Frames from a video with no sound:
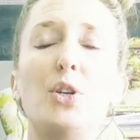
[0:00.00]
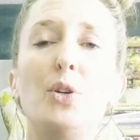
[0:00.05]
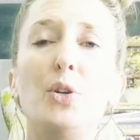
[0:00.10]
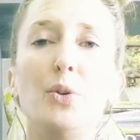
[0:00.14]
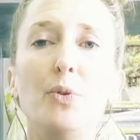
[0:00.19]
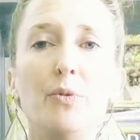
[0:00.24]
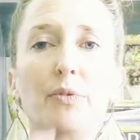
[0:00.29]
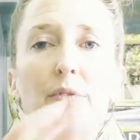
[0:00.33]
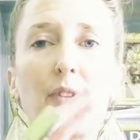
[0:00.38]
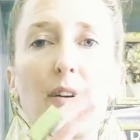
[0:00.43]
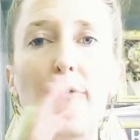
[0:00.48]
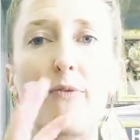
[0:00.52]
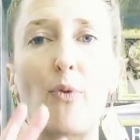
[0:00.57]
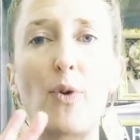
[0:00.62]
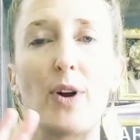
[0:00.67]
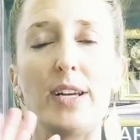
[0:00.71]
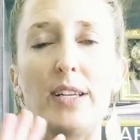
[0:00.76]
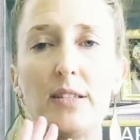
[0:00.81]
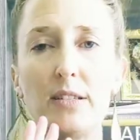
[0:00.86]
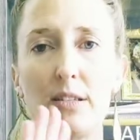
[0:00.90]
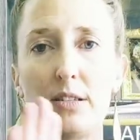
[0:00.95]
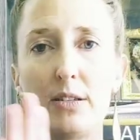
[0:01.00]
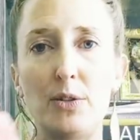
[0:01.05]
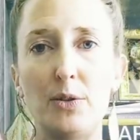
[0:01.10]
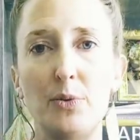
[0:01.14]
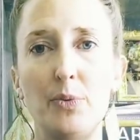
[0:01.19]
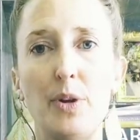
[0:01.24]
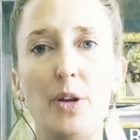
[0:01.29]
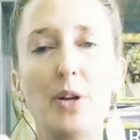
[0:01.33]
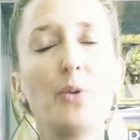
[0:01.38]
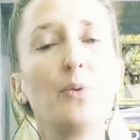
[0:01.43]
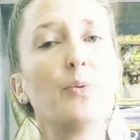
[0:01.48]
to use our voice, to
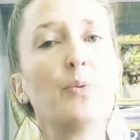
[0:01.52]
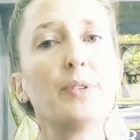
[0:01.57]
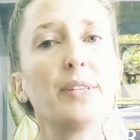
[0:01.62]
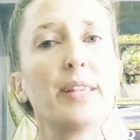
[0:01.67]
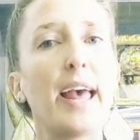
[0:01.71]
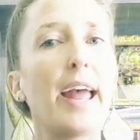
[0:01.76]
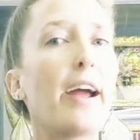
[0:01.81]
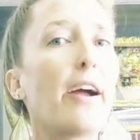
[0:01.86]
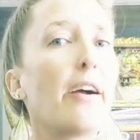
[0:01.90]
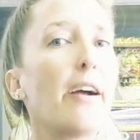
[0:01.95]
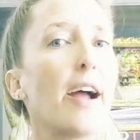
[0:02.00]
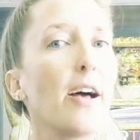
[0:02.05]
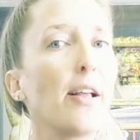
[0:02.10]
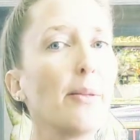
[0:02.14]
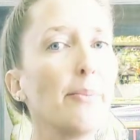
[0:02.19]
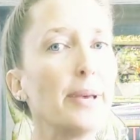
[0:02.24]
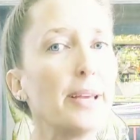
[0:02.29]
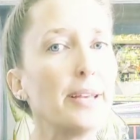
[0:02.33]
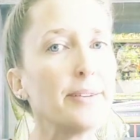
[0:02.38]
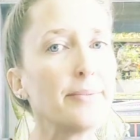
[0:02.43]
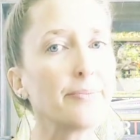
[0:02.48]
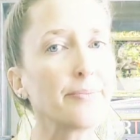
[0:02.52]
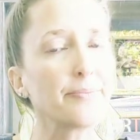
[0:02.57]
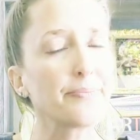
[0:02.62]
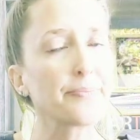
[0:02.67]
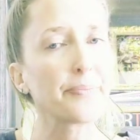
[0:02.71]
use the air element.